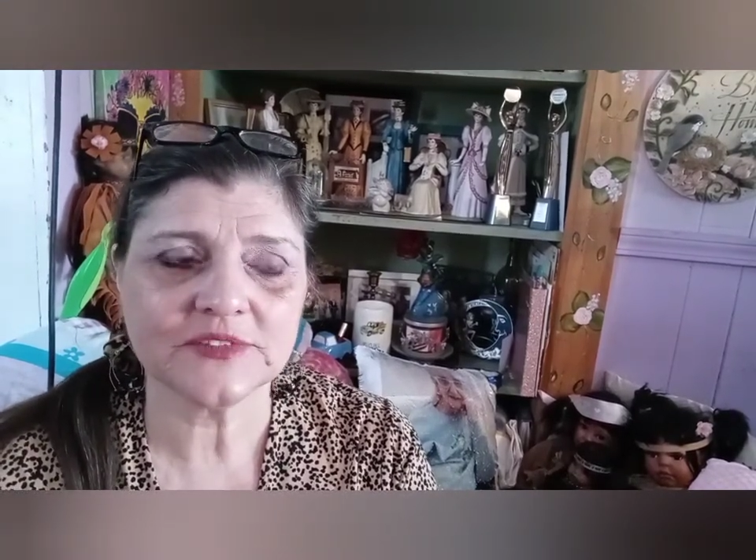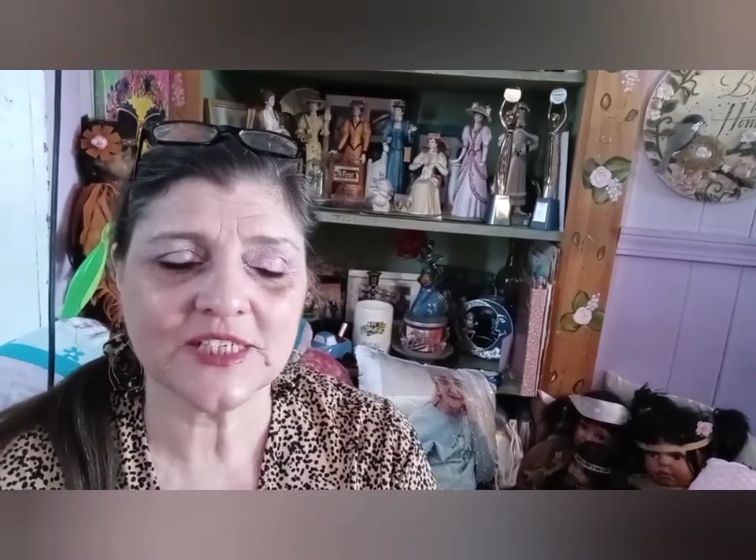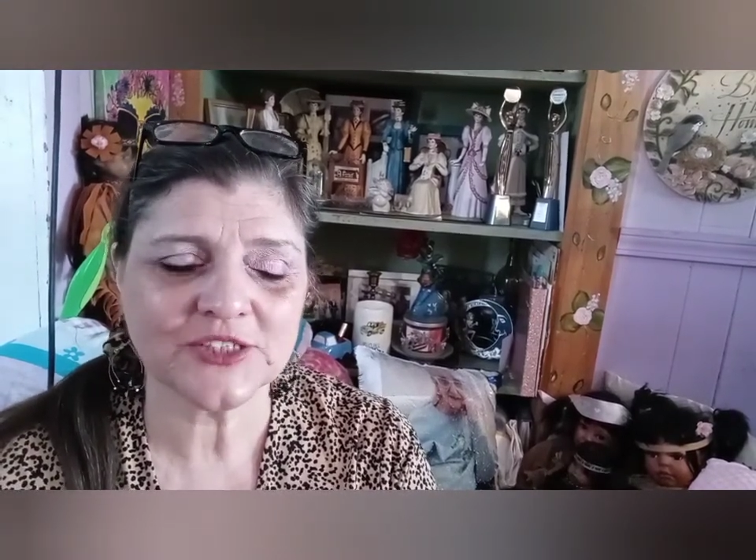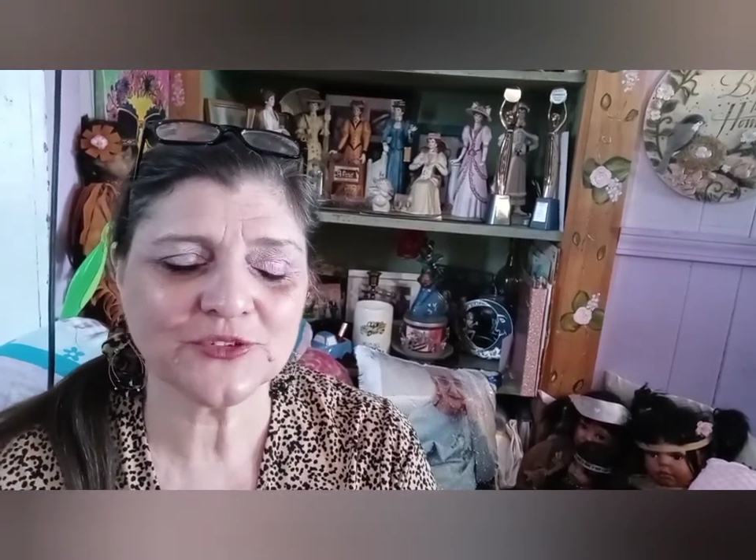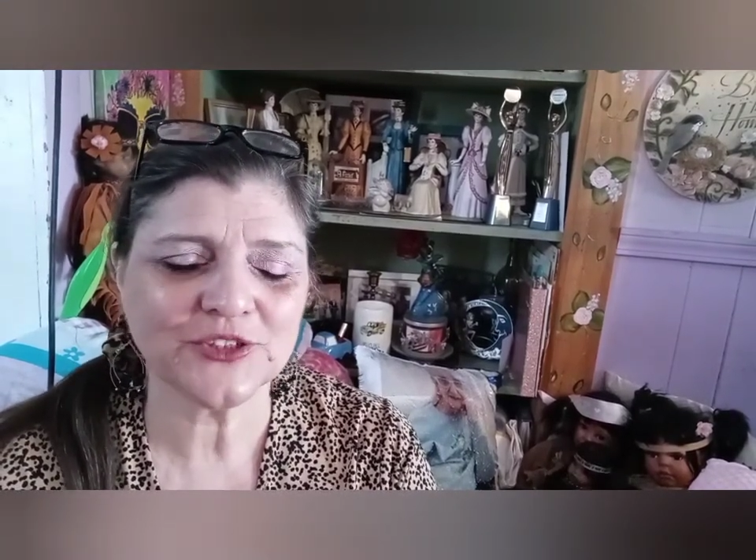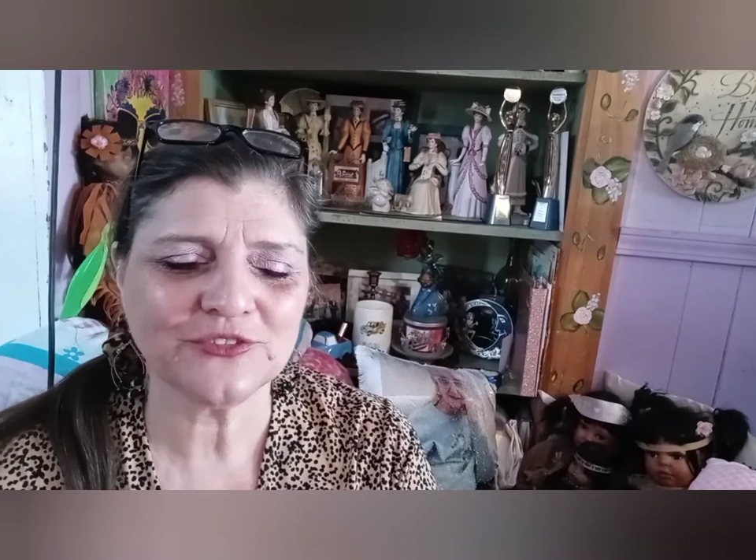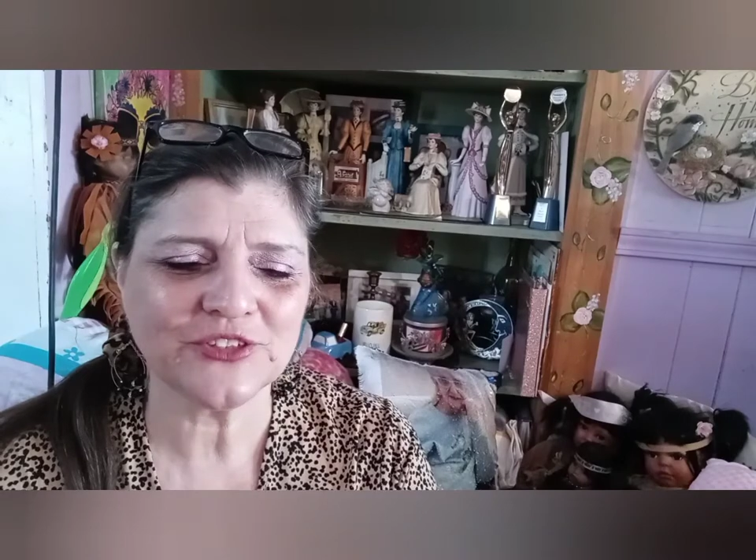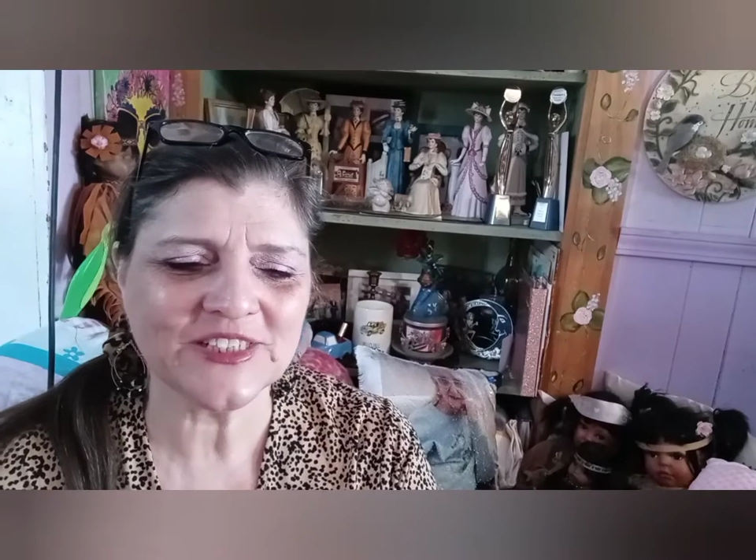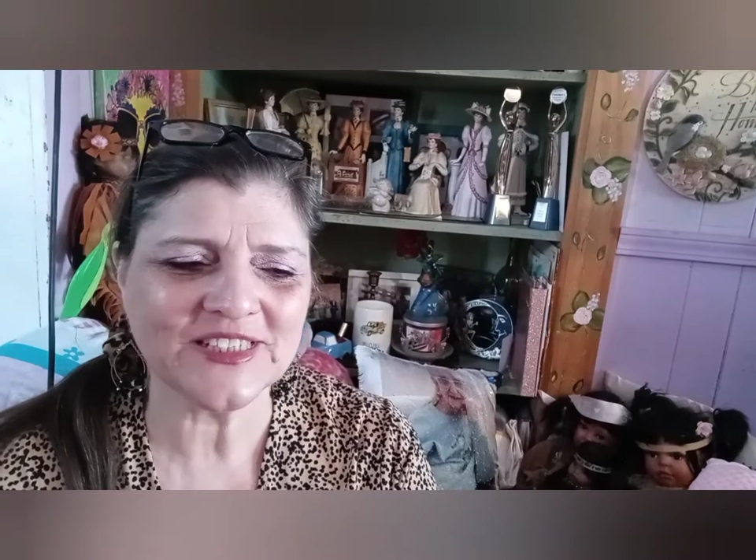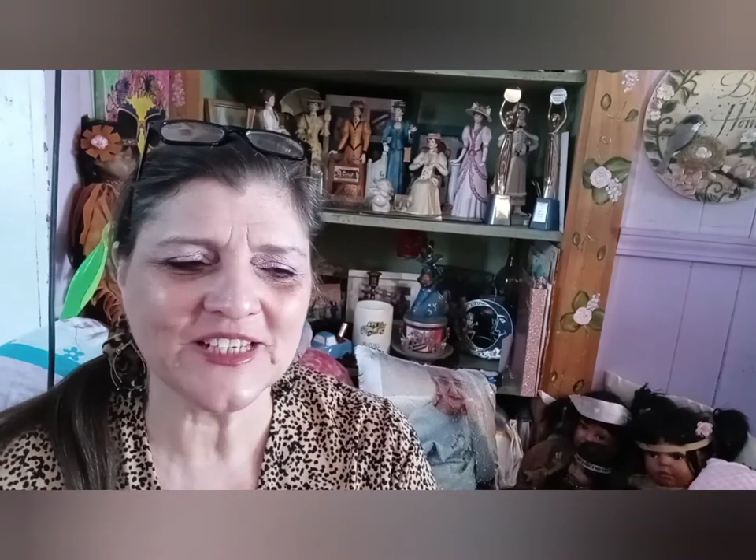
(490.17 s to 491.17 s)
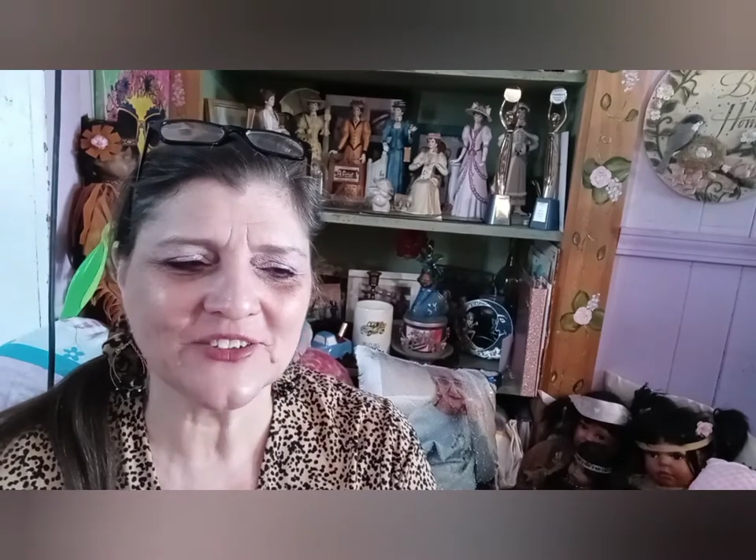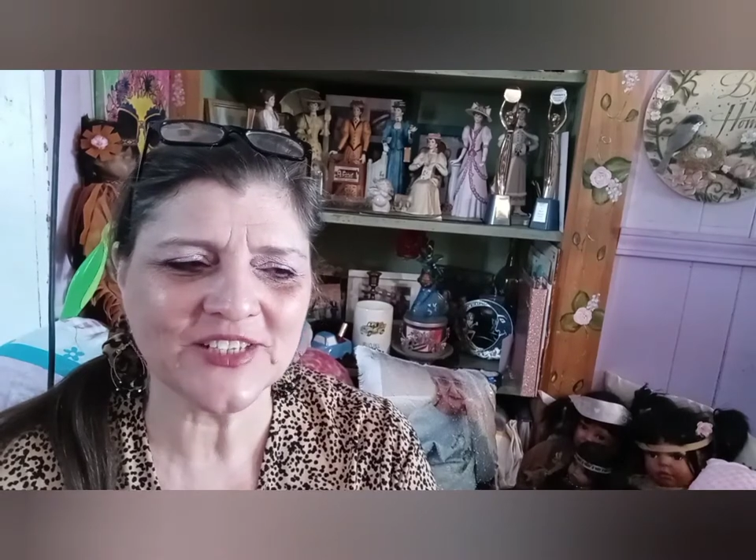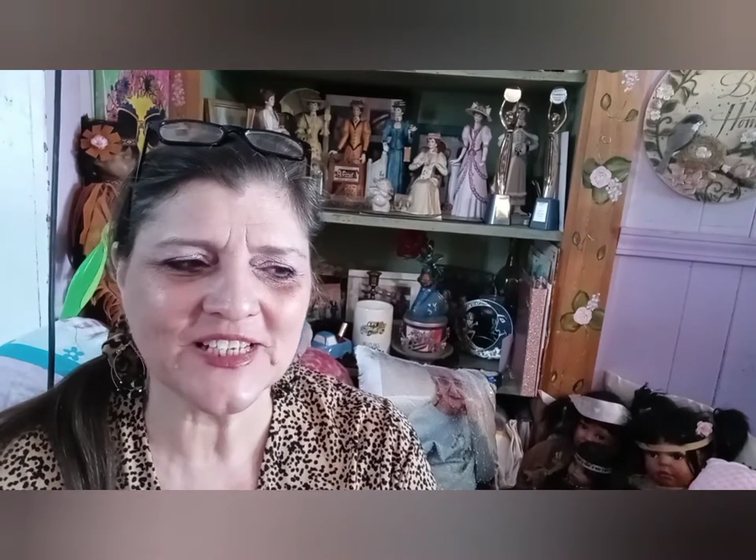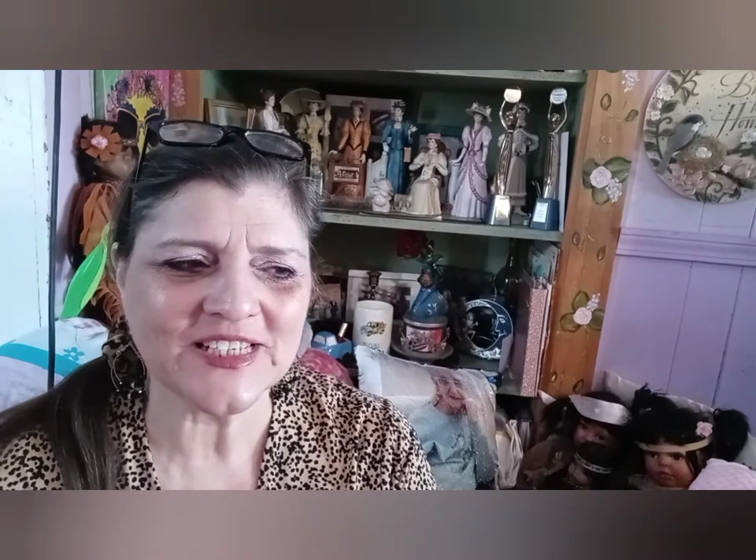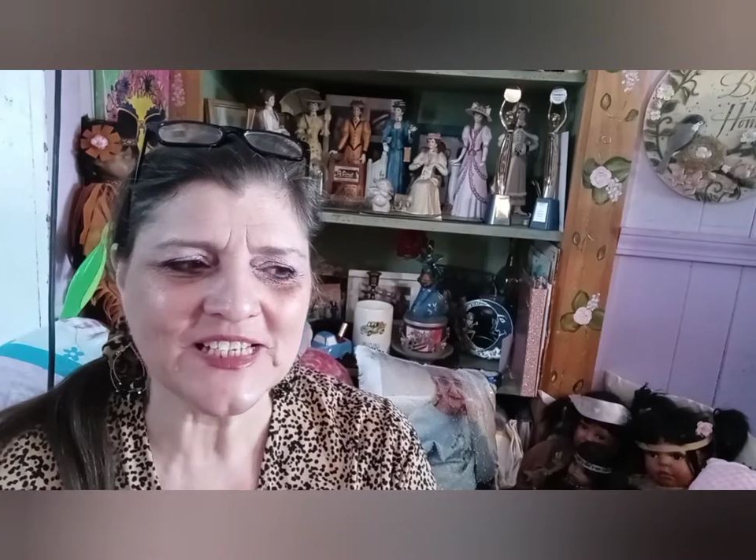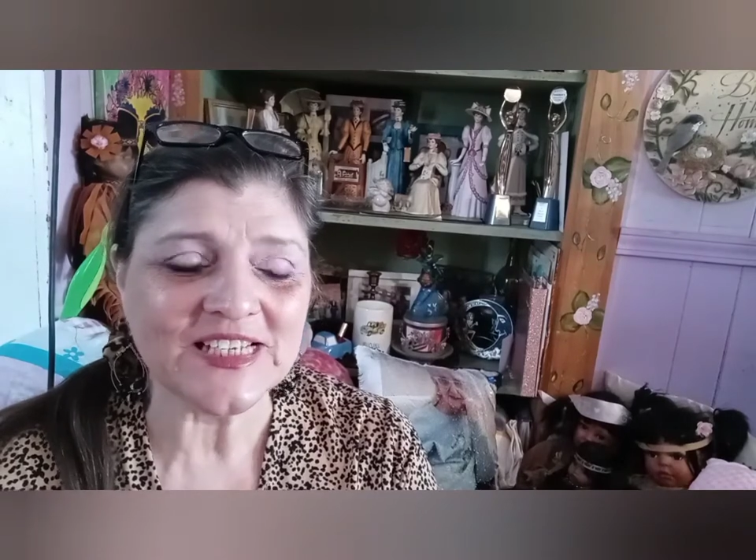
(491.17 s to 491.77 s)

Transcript: And it's really funny now that